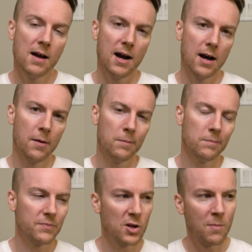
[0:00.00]

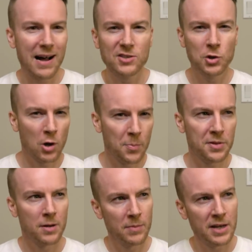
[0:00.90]
Miles grew up
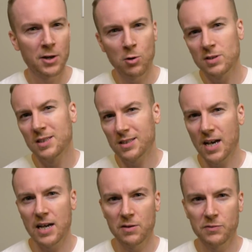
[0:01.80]
with him, but he knows he's
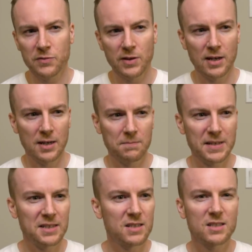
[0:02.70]
kind of
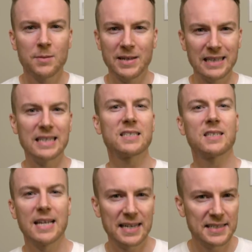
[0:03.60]
into some
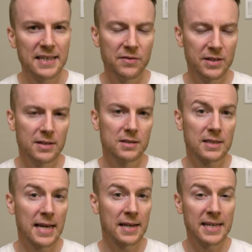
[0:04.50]
illicit activities,
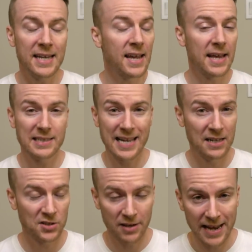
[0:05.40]
and he can get his
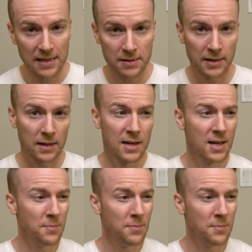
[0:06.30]
hands on anything.